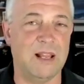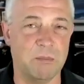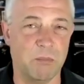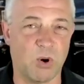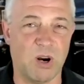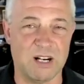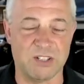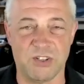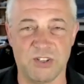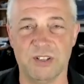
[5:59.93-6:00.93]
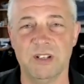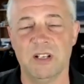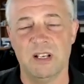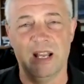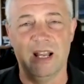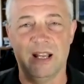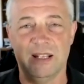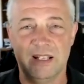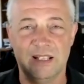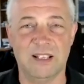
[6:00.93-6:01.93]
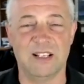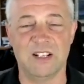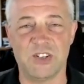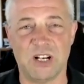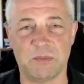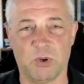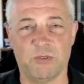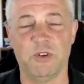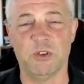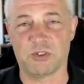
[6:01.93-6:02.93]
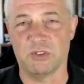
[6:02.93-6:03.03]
more oxygen, and then you can inject more fuel. So